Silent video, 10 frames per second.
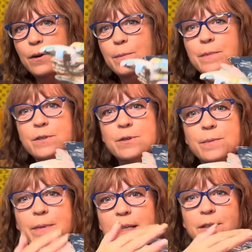Oh, those are
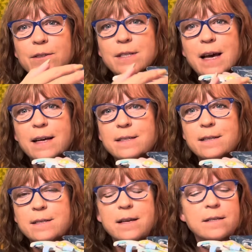my little tags
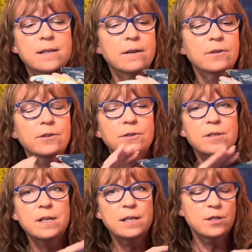that say Snickerdoodle
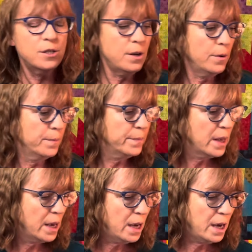Stitch. So
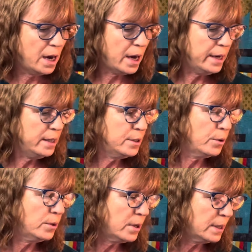I had
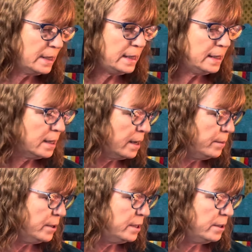told Arlene that I
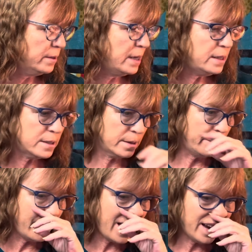would donate some
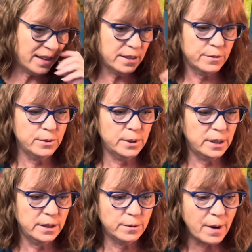bags
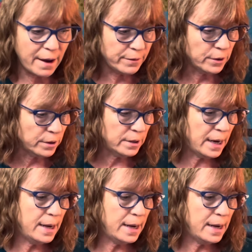for the raffle.